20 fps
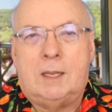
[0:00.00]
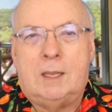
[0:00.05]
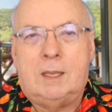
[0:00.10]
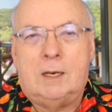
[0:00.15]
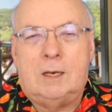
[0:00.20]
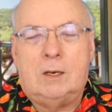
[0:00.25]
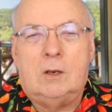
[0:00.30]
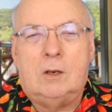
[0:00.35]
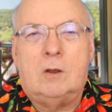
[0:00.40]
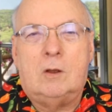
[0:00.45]

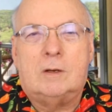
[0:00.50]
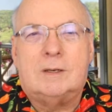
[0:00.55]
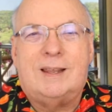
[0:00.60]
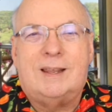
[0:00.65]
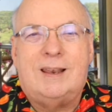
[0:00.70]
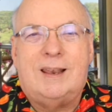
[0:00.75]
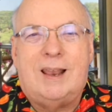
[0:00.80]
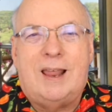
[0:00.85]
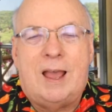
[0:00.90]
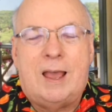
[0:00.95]
It looked a
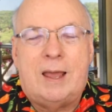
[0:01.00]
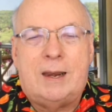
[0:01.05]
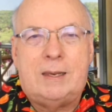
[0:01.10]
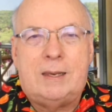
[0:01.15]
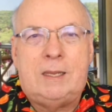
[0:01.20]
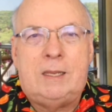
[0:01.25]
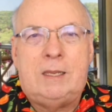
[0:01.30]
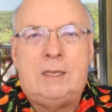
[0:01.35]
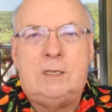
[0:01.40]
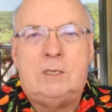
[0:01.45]
lot
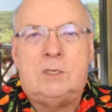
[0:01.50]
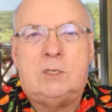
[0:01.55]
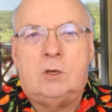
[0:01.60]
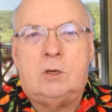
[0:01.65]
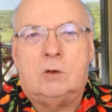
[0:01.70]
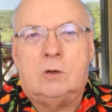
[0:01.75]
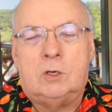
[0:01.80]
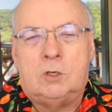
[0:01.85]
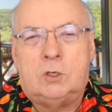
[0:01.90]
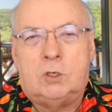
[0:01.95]
easier
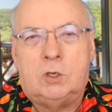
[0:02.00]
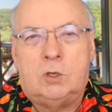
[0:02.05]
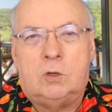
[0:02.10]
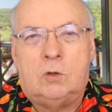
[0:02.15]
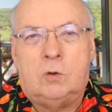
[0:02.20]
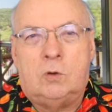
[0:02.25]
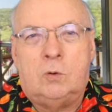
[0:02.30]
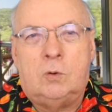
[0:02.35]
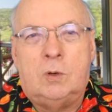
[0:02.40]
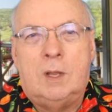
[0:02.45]
to
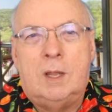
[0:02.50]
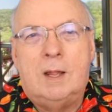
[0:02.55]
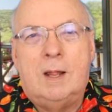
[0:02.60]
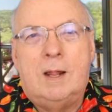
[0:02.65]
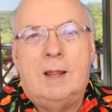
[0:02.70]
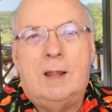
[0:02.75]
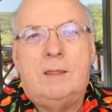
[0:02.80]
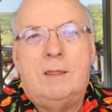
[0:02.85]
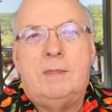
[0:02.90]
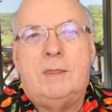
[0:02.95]
do
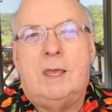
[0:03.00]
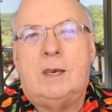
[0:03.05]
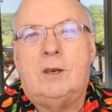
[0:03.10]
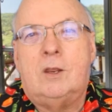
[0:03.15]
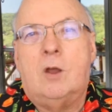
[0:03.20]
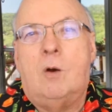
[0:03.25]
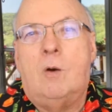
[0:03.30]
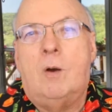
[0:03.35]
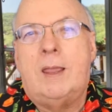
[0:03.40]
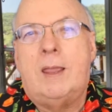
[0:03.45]
than
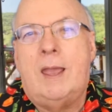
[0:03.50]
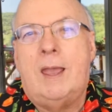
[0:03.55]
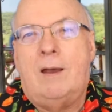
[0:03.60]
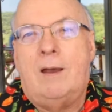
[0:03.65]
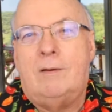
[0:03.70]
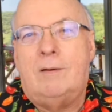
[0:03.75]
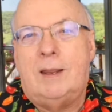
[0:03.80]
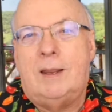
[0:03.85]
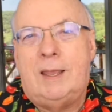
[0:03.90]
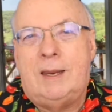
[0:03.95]
going
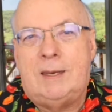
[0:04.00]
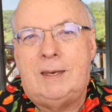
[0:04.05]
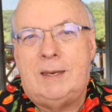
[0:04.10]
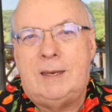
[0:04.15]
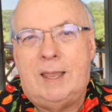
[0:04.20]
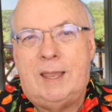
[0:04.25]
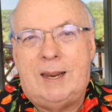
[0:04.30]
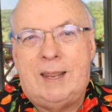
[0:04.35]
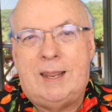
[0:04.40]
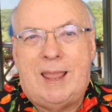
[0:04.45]
out and
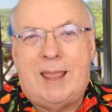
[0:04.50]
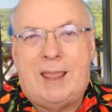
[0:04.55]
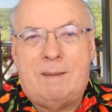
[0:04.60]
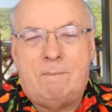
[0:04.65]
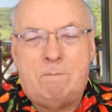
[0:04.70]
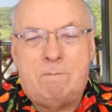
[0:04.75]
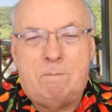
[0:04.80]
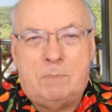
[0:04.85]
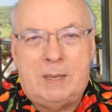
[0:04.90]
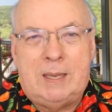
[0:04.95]
getting a
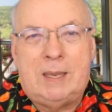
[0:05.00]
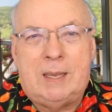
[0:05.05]
big